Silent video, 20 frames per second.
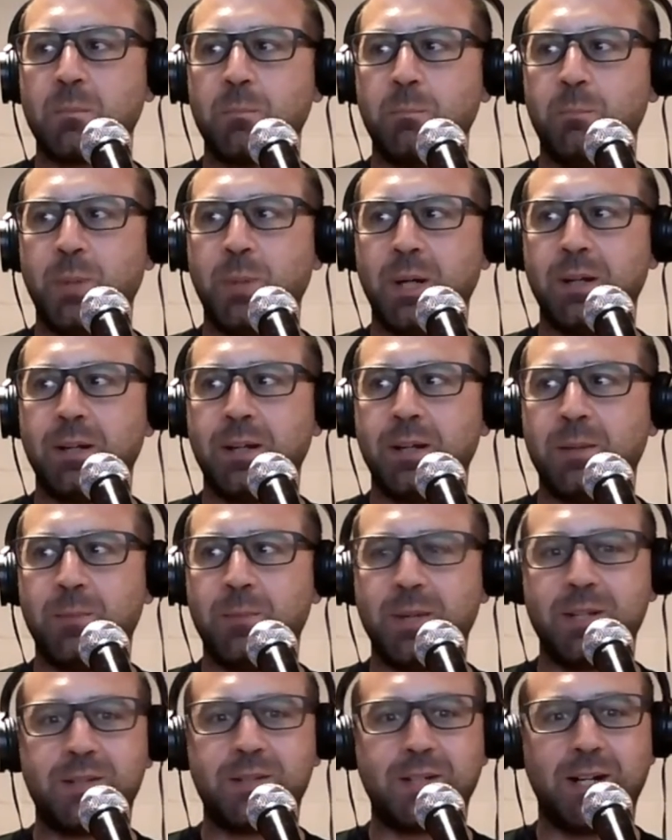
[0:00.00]
But in the
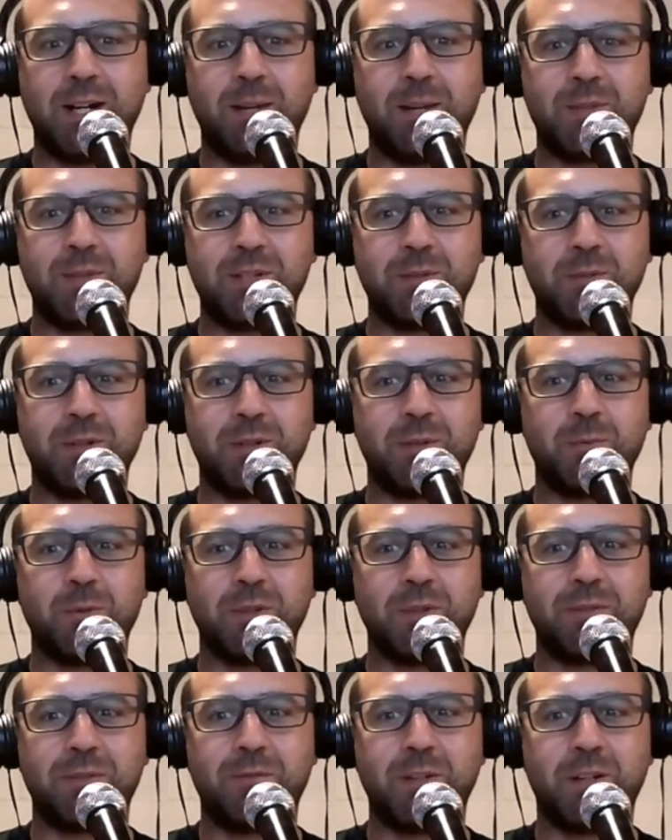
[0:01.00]
meantime, until we
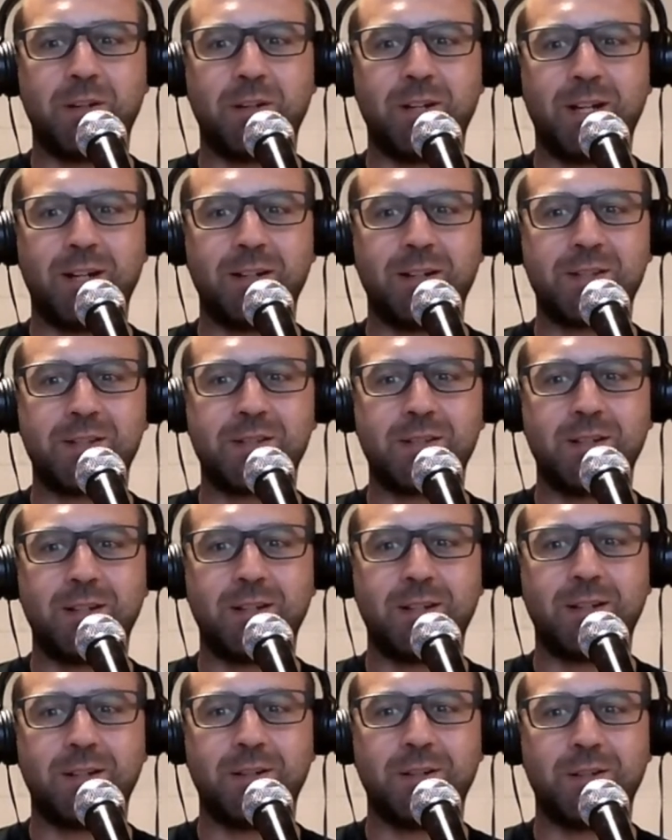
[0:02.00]
really figure it out, it's
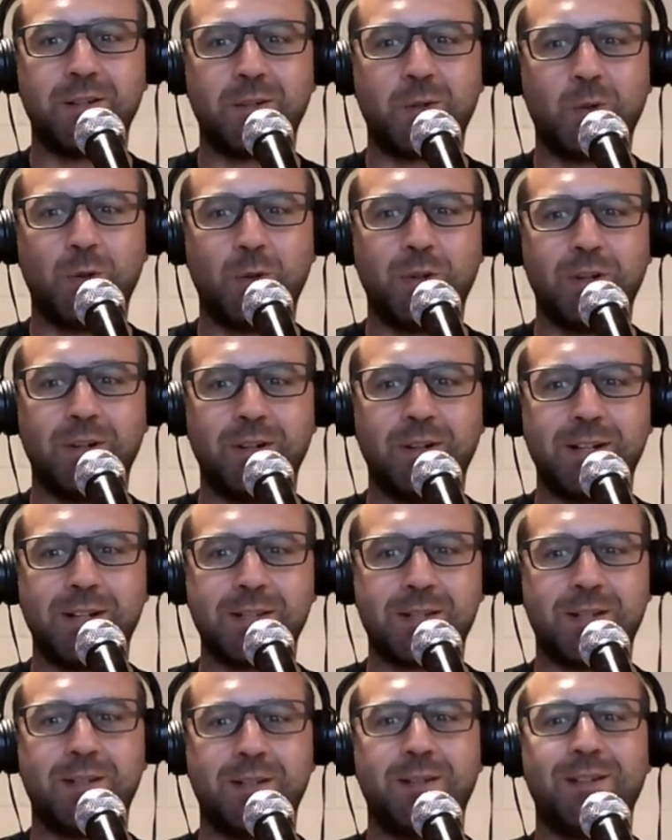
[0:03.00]
sitting here in the corner
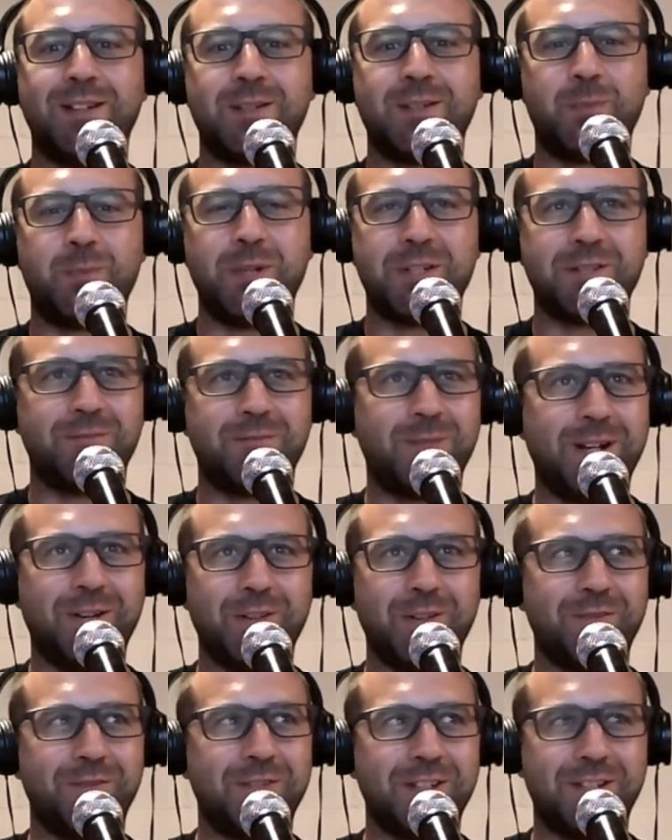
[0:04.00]
as a piece of
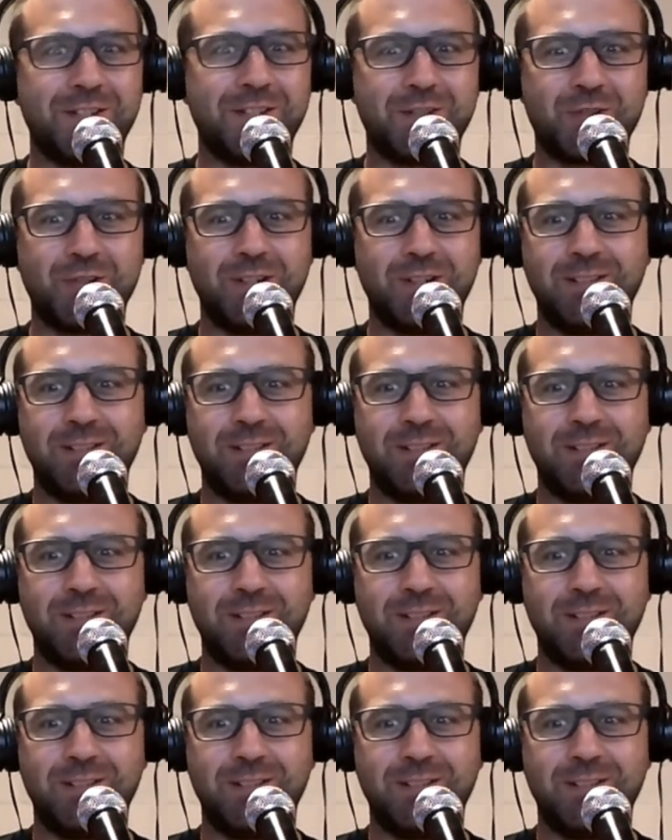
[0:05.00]
powerlifting history.